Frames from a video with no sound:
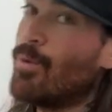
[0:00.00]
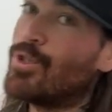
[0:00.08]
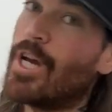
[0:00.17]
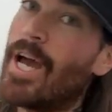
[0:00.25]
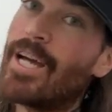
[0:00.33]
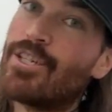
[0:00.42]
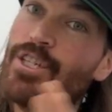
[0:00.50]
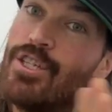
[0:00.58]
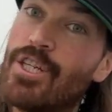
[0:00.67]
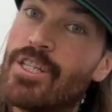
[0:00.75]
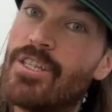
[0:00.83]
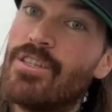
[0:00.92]
which I actually
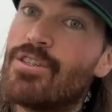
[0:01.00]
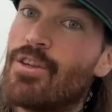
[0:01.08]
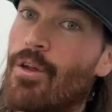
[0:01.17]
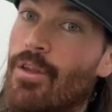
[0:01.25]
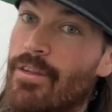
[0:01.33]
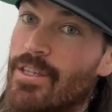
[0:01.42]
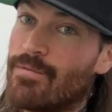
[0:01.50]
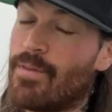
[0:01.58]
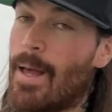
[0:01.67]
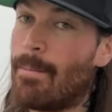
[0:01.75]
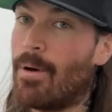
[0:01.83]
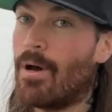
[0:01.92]
just installed on this
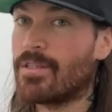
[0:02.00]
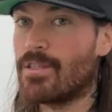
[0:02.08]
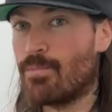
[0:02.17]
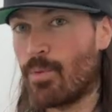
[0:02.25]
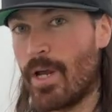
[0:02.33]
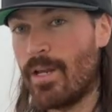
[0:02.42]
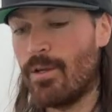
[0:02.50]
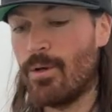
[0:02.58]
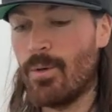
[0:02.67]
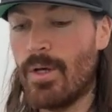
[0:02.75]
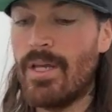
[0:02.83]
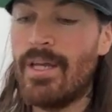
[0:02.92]
flat box. It's brand new.